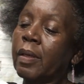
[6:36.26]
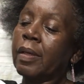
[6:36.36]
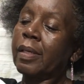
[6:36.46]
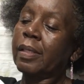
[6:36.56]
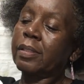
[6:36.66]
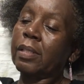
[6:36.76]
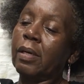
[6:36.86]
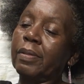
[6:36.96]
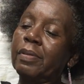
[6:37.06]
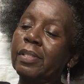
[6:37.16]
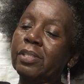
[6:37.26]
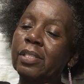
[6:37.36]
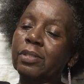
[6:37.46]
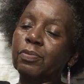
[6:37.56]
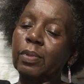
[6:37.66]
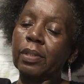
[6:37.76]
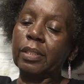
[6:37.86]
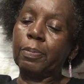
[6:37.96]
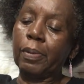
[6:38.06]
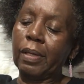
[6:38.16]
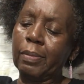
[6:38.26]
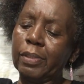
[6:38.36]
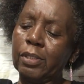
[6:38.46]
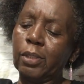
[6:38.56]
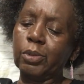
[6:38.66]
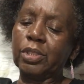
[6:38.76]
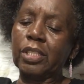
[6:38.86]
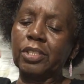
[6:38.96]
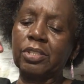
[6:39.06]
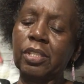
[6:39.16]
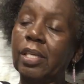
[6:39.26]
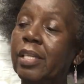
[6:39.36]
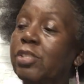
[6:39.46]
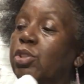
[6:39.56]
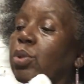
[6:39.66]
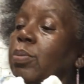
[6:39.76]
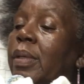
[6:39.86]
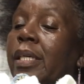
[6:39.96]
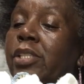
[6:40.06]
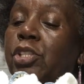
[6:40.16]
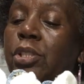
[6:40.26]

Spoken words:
It's on this, it's really probably no such thing as too much.